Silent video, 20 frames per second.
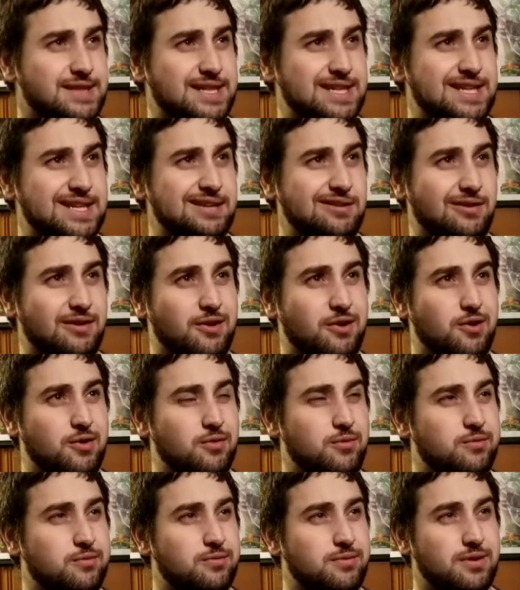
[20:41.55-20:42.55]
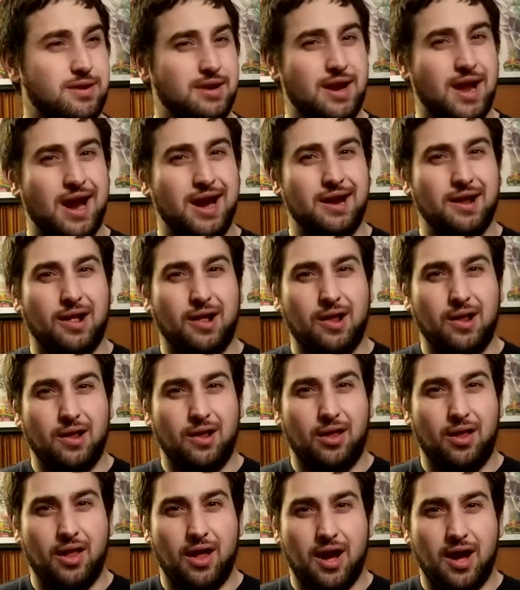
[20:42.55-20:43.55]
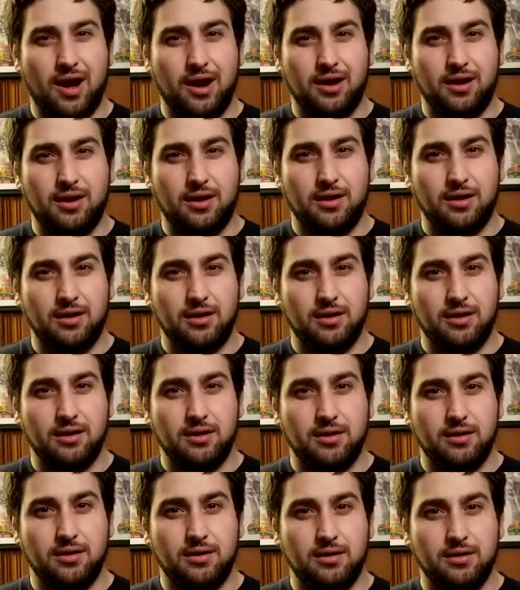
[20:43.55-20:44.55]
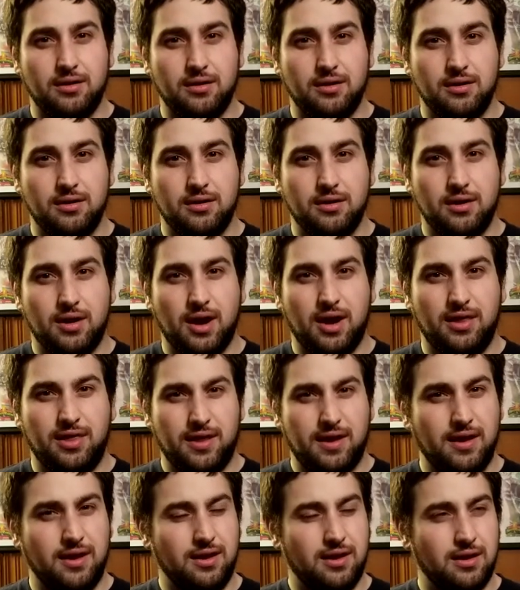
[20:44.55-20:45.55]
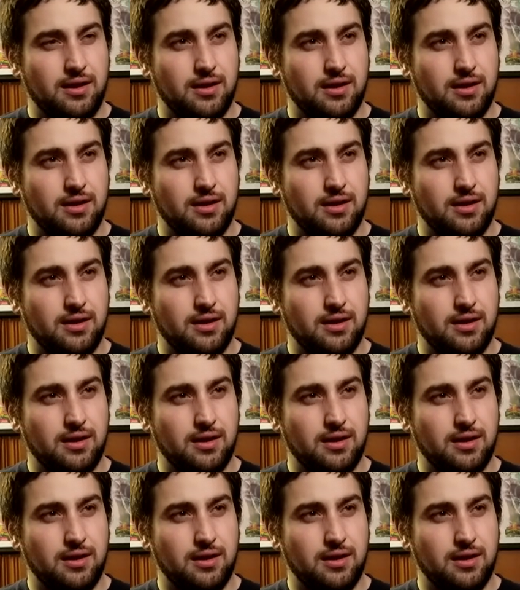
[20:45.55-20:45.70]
I don't know, nine o'clock, I think.